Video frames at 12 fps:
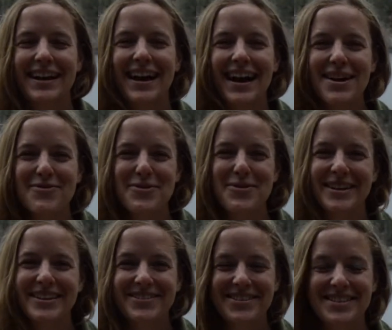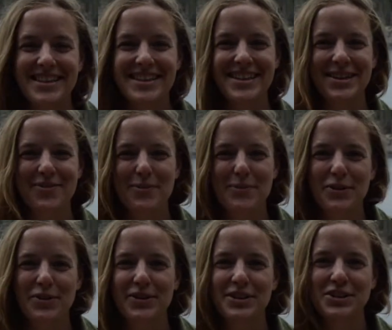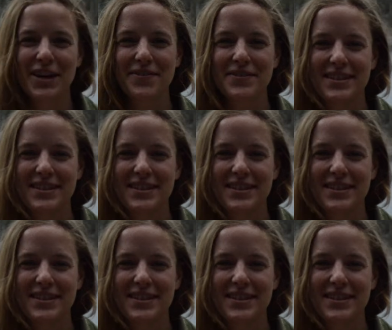Hi everyone, Christine here from the Growing Chefs